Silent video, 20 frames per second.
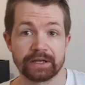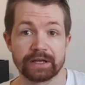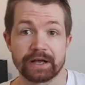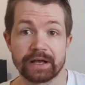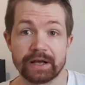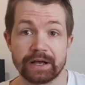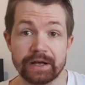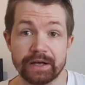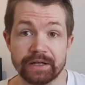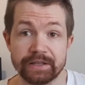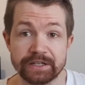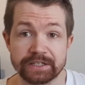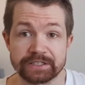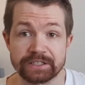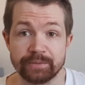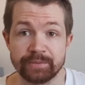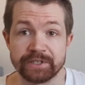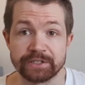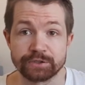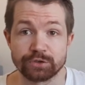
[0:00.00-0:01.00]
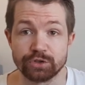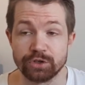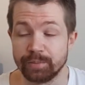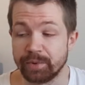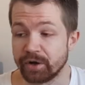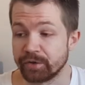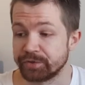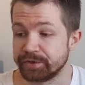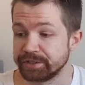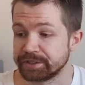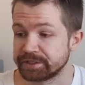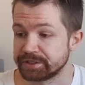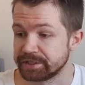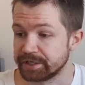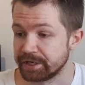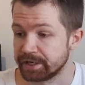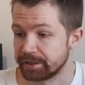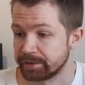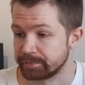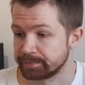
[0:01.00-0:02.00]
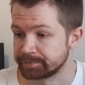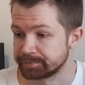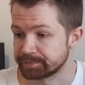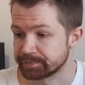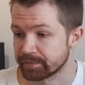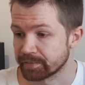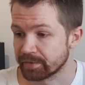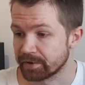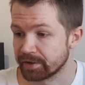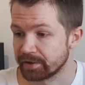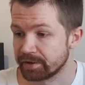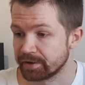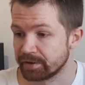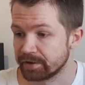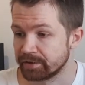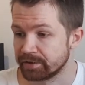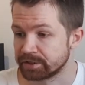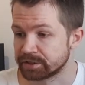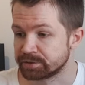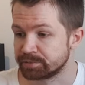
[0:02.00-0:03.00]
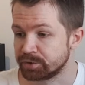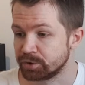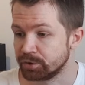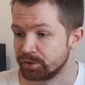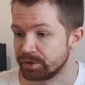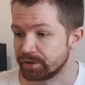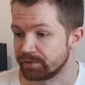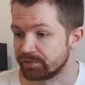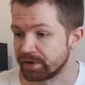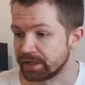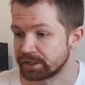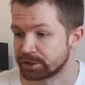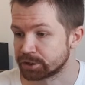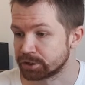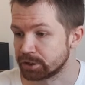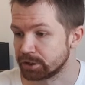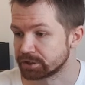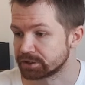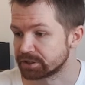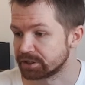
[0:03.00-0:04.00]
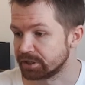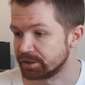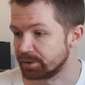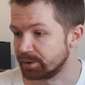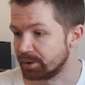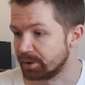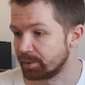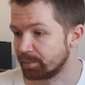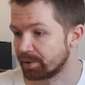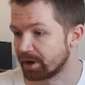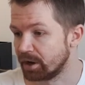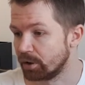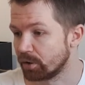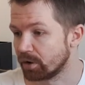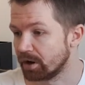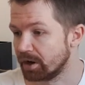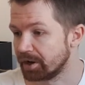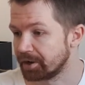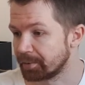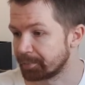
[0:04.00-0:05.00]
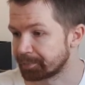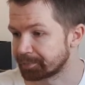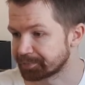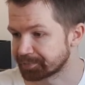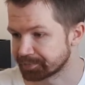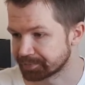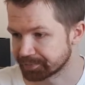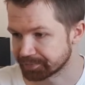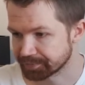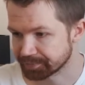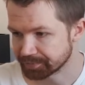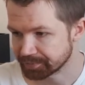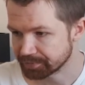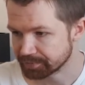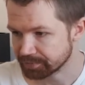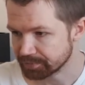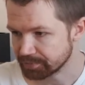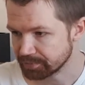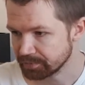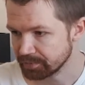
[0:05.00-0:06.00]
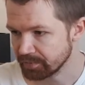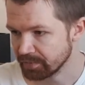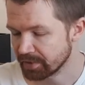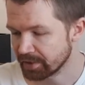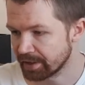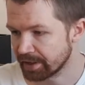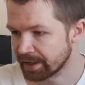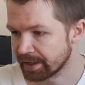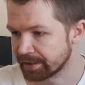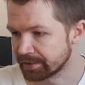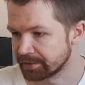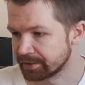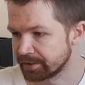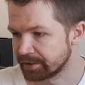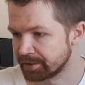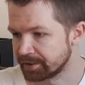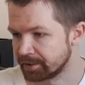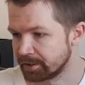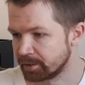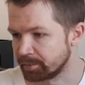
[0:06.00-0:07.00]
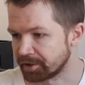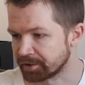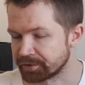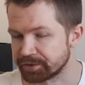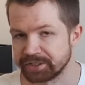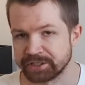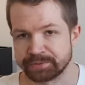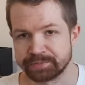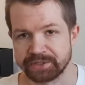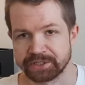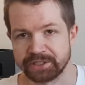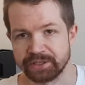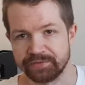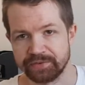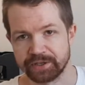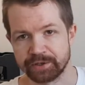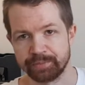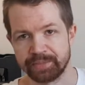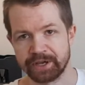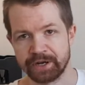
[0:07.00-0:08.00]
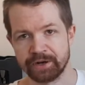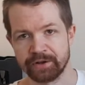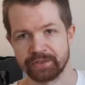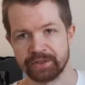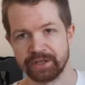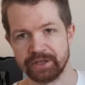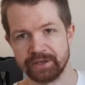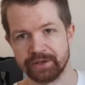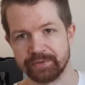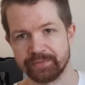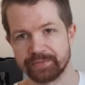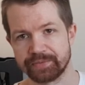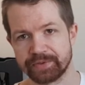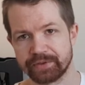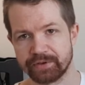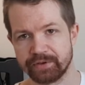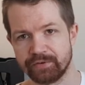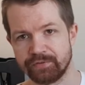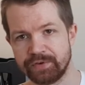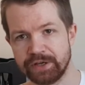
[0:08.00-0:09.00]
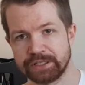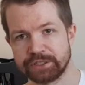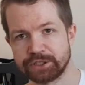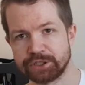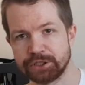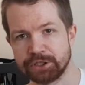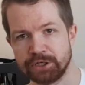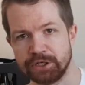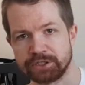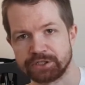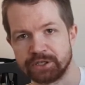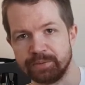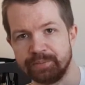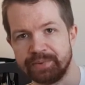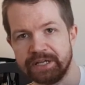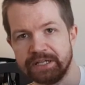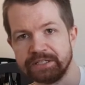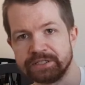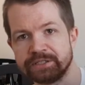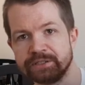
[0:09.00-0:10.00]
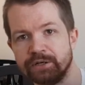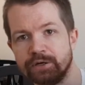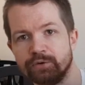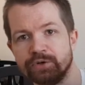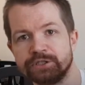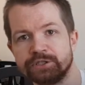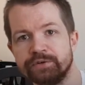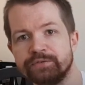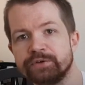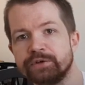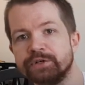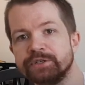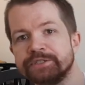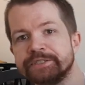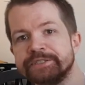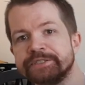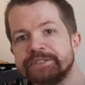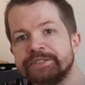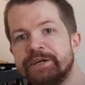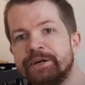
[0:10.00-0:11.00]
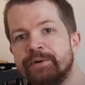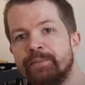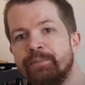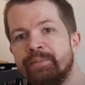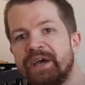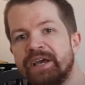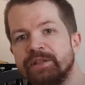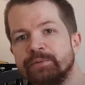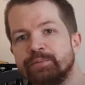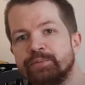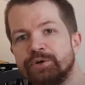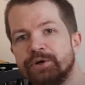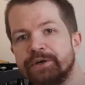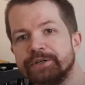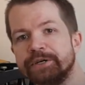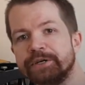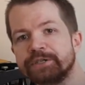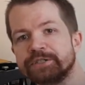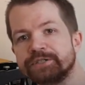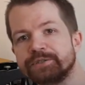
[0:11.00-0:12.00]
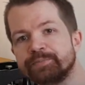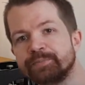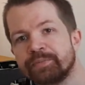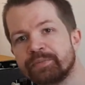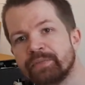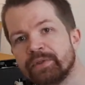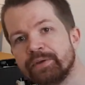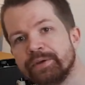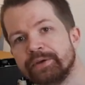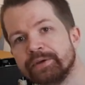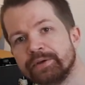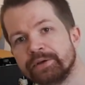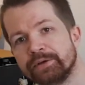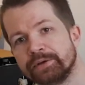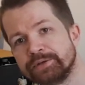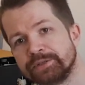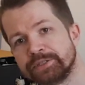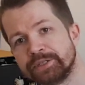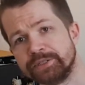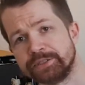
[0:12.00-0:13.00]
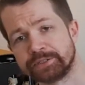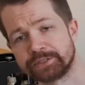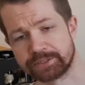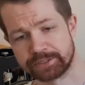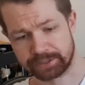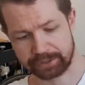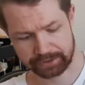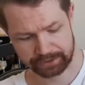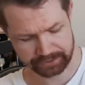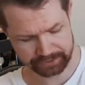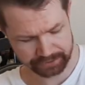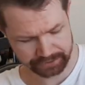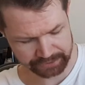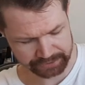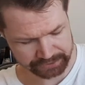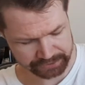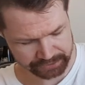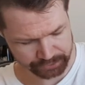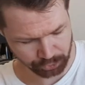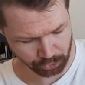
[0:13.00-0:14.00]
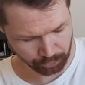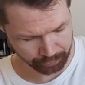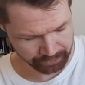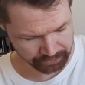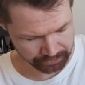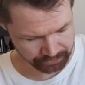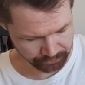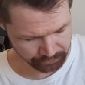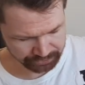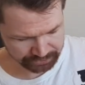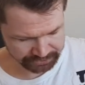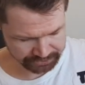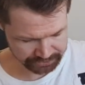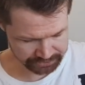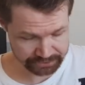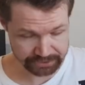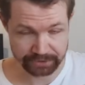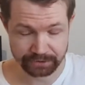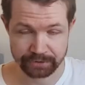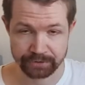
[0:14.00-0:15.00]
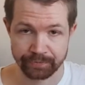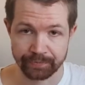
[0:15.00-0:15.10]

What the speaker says: That's some history about this this brewery, Feldschlößchen Brauerei. And about this specific beer, the Feldschlößchen Pilsner, which of course is their main product, since that's normally what it is